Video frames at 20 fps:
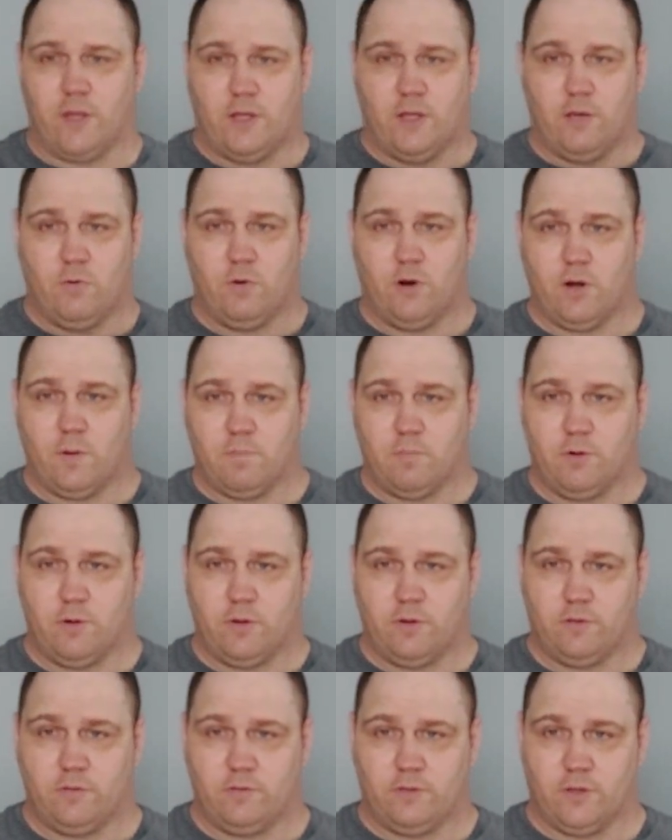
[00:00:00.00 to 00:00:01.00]
Anywhere I
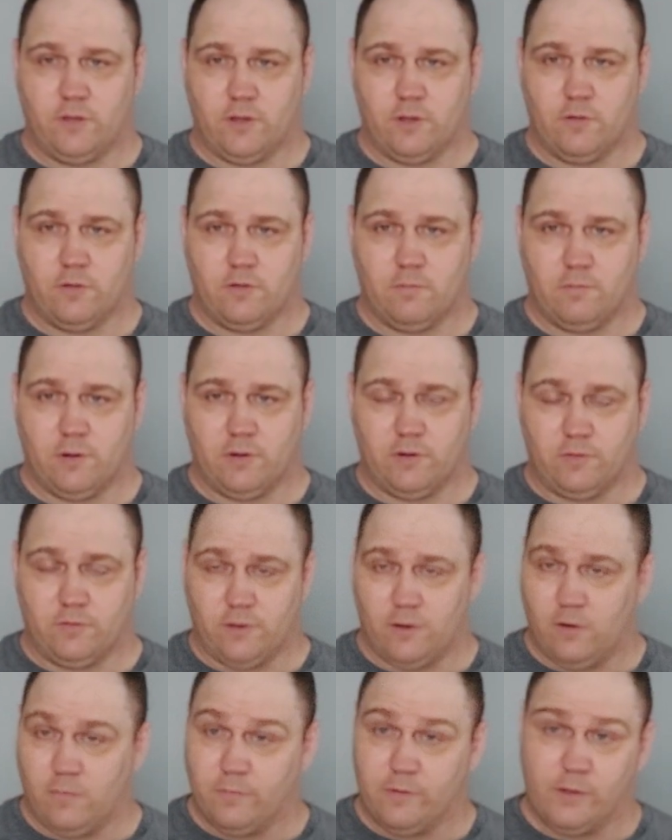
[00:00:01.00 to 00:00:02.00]
point this thing other than
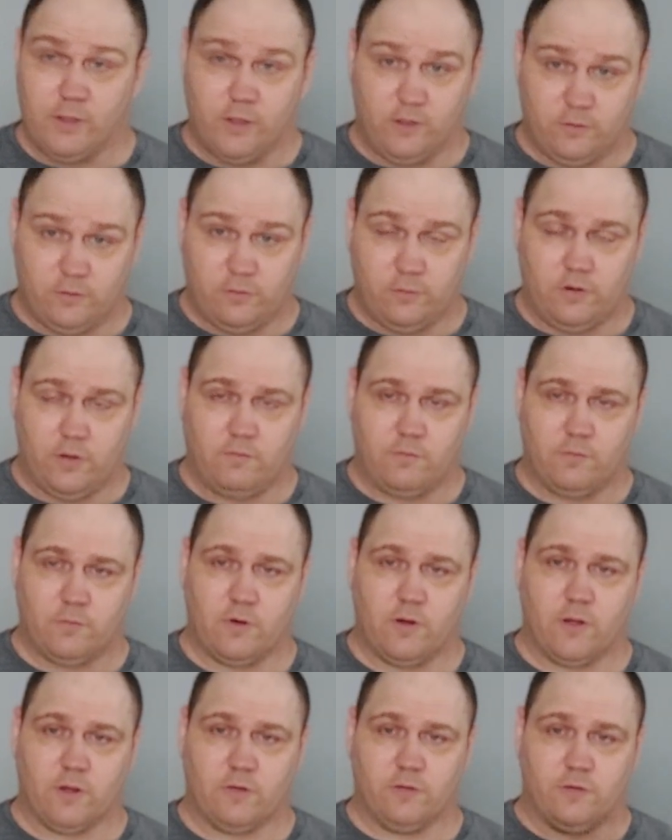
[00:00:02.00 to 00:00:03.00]
myself is a safe
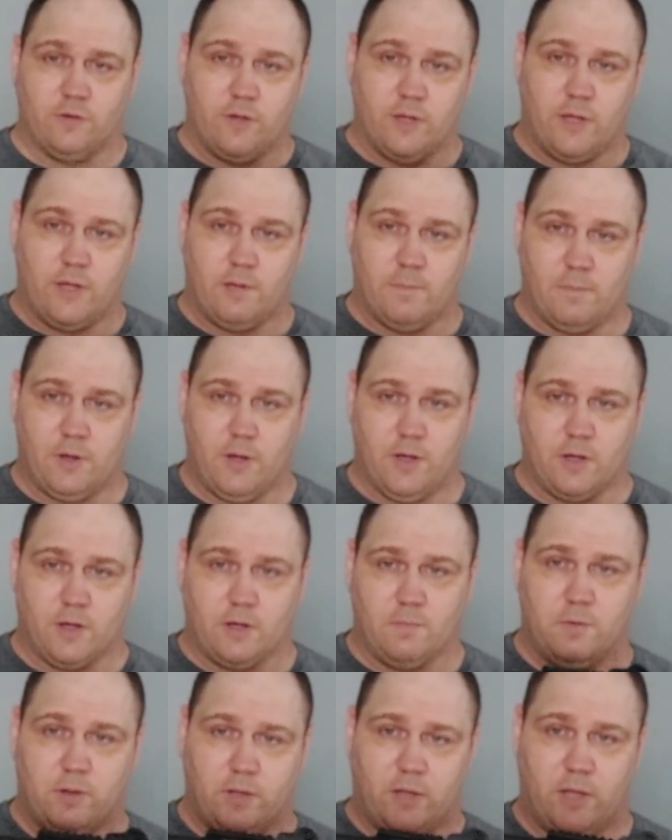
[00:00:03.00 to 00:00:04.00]
direction, and I'm not
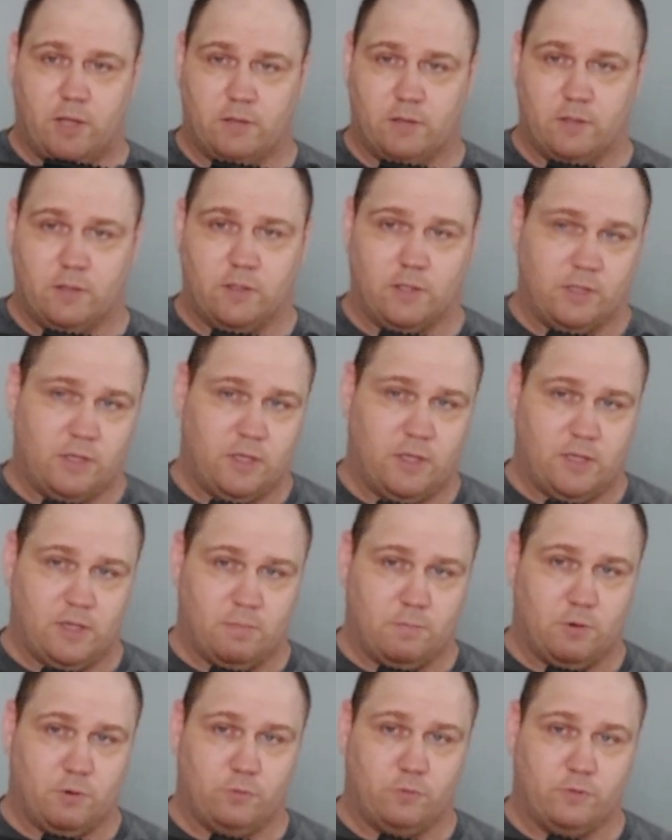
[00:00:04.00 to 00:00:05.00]
going to be handling any
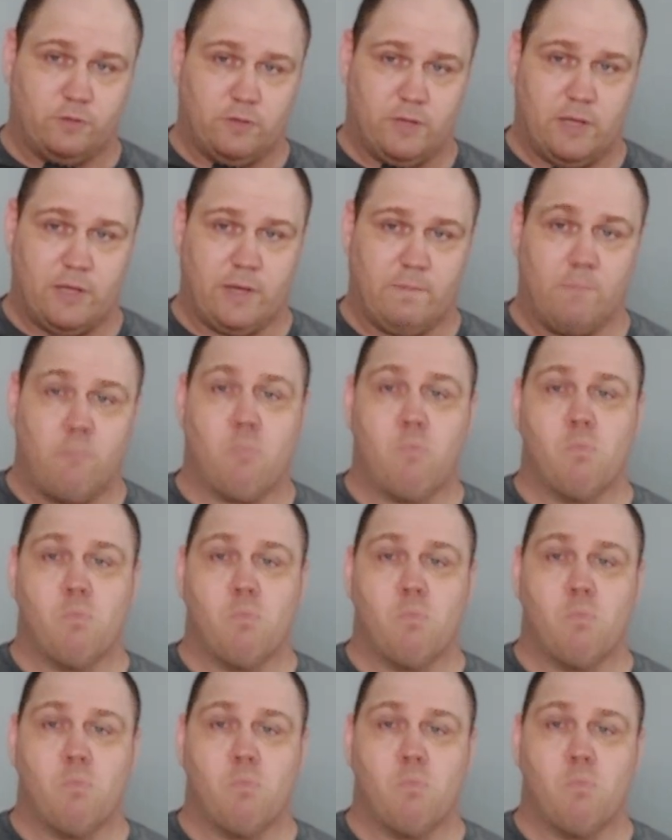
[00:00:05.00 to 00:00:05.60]
ammo today.